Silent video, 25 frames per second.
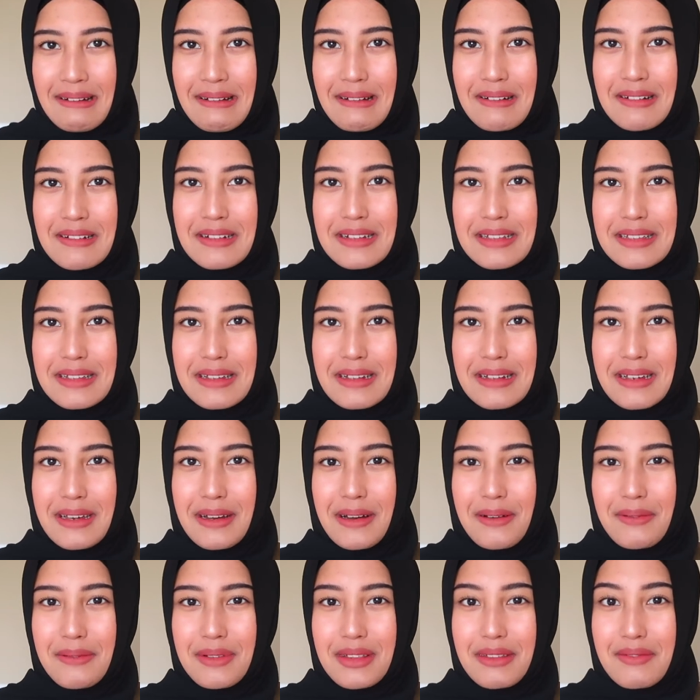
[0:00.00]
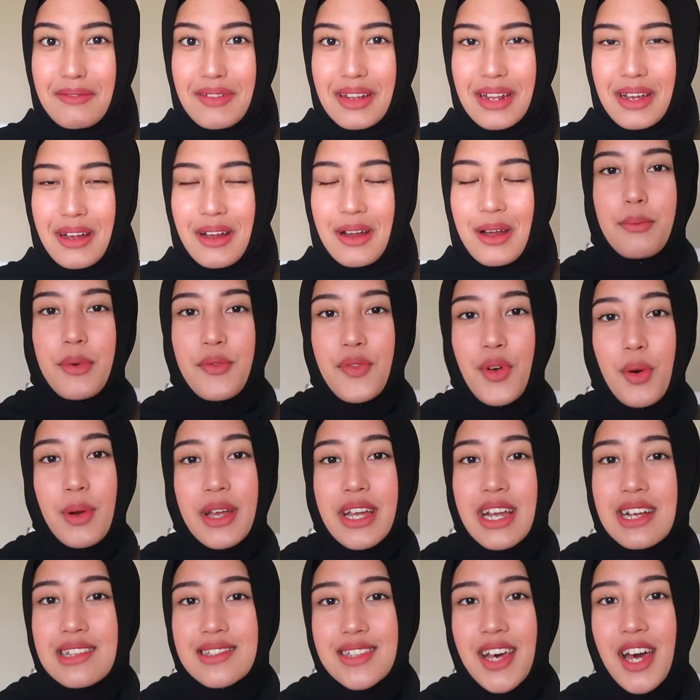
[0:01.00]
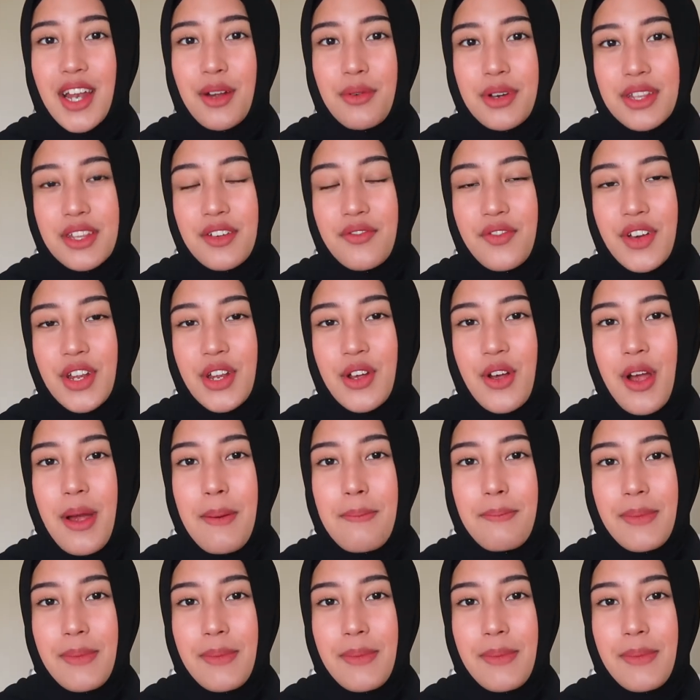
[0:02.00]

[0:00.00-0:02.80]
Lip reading: We're just going to get on with the video. Before we get started with the video,